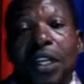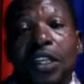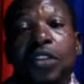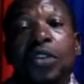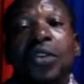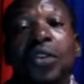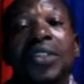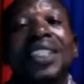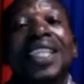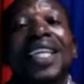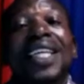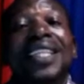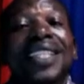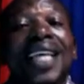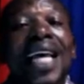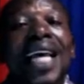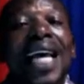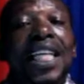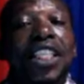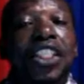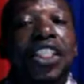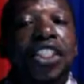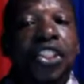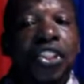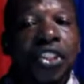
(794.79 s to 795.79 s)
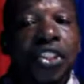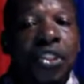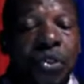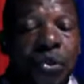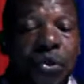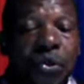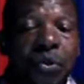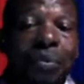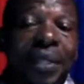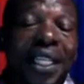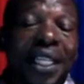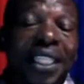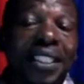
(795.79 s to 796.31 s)
Don't just
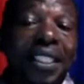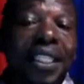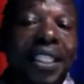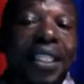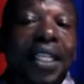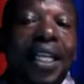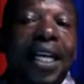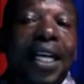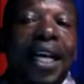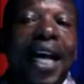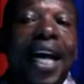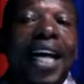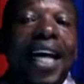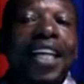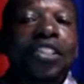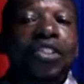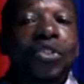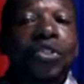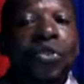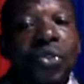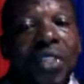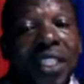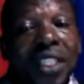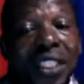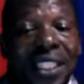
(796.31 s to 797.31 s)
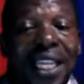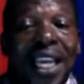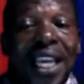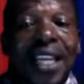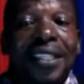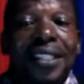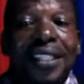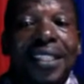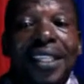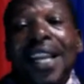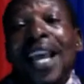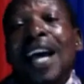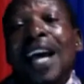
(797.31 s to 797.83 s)
assume that as you
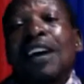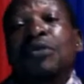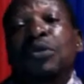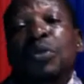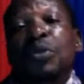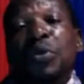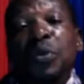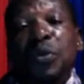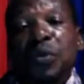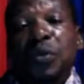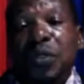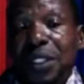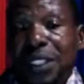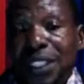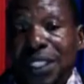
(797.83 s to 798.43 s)
decide they'll have to